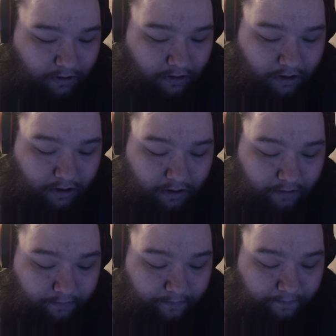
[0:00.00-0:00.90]

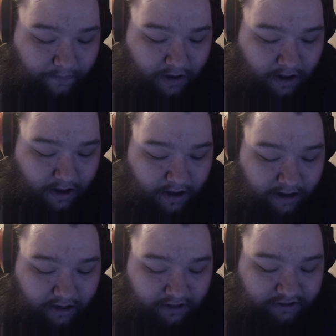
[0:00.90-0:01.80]
And
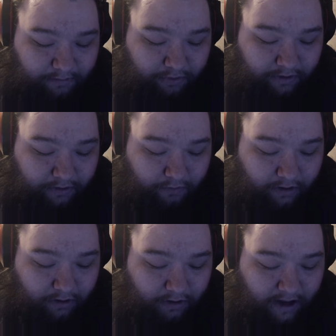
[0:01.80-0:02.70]
it got to the point
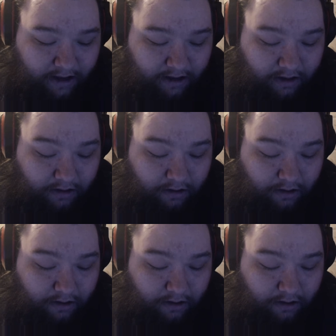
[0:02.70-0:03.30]
where I